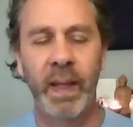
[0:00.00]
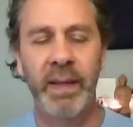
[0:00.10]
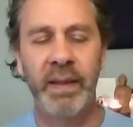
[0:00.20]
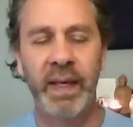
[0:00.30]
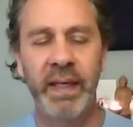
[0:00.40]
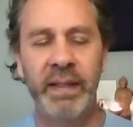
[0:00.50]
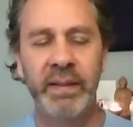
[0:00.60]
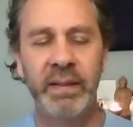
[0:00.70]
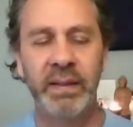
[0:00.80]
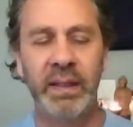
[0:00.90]
And that
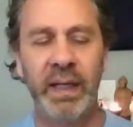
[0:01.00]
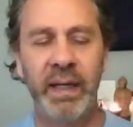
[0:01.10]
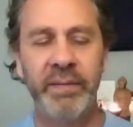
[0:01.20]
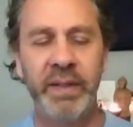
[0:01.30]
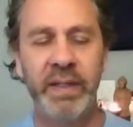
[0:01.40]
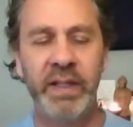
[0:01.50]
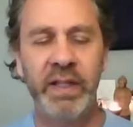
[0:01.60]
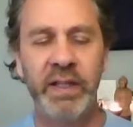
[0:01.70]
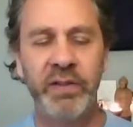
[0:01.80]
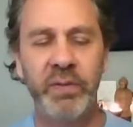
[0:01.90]
it's alive
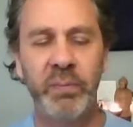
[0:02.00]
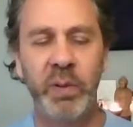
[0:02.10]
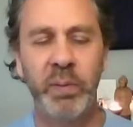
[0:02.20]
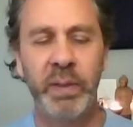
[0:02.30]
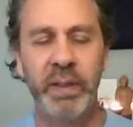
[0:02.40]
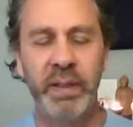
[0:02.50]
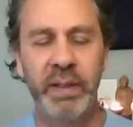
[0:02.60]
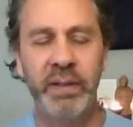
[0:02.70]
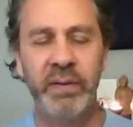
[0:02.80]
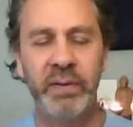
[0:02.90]
in this moment
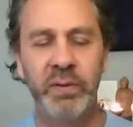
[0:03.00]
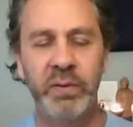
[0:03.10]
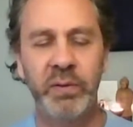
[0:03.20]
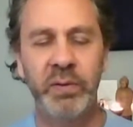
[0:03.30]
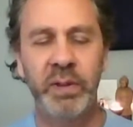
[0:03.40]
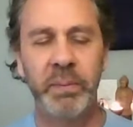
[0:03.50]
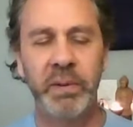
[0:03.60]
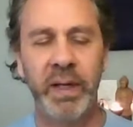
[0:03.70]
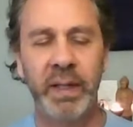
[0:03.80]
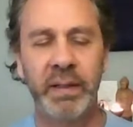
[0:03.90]
is truly
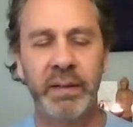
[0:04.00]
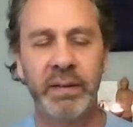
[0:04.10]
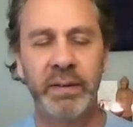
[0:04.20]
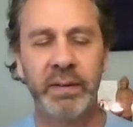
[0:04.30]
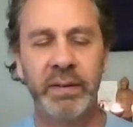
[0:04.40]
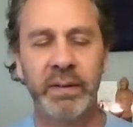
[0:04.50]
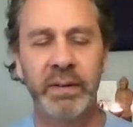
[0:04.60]
miraculous.